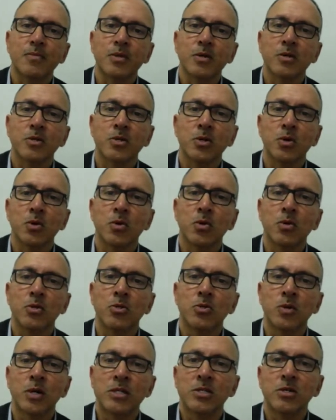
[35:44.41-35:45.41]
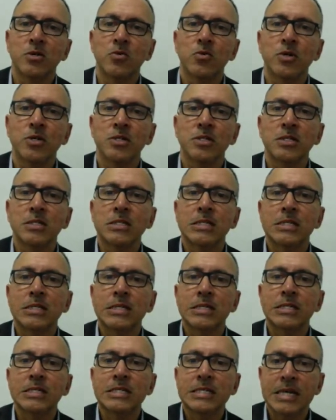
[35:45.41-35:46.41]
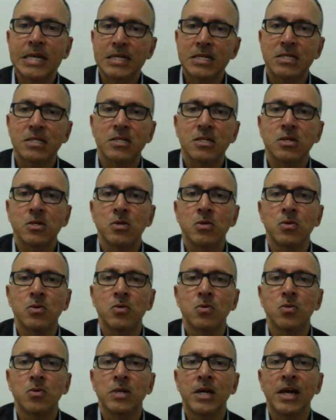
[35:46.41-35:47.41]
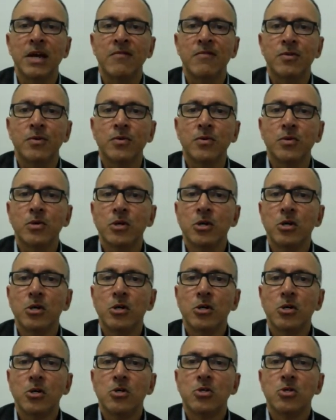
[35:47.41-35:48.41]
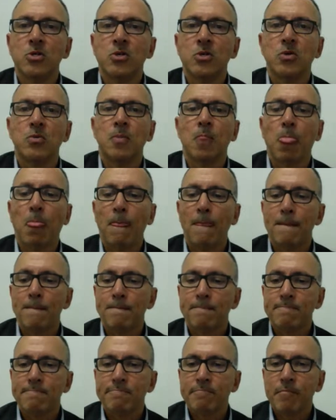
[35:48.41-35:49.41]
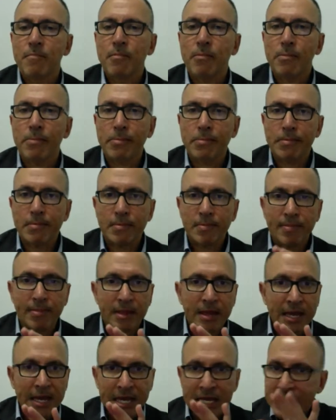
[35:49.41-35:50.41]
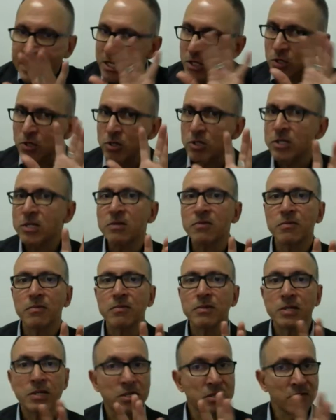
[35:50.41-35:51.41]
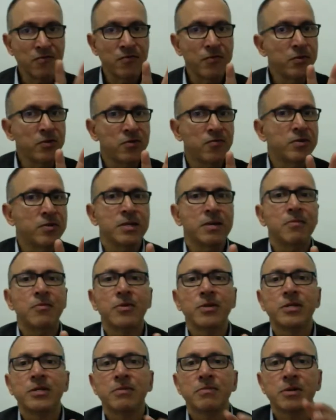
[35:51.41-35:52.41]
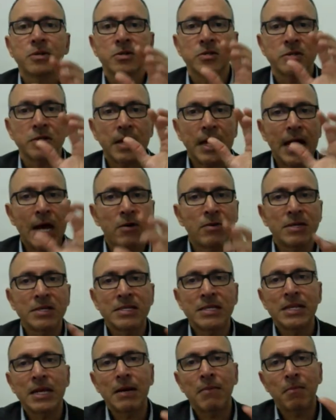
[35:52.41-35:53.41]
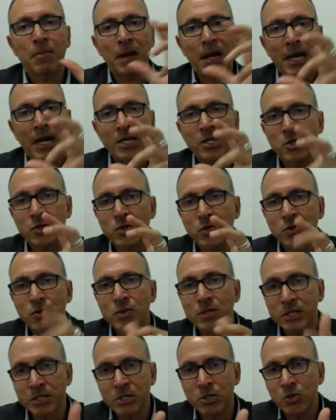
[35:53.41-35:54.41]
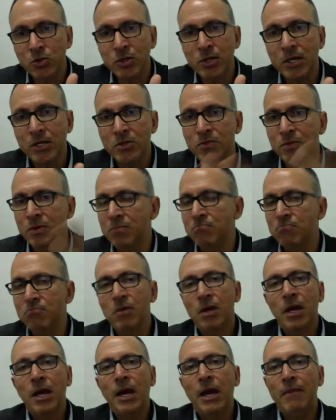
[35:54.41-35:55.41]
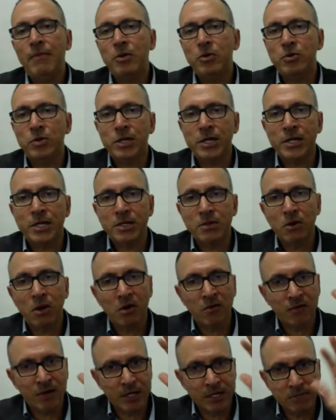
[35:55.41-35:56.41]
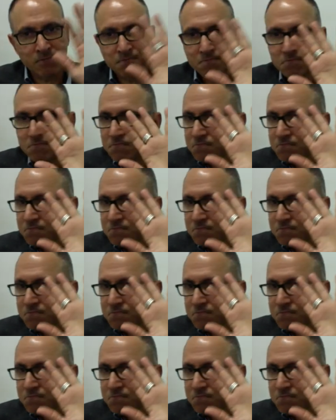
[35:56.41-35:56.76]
So to answer your question, Nitesh, yes, you would have to. So in case you're still confused for some reason, because how does it apply to you, this new announcement? Happy to take it offline.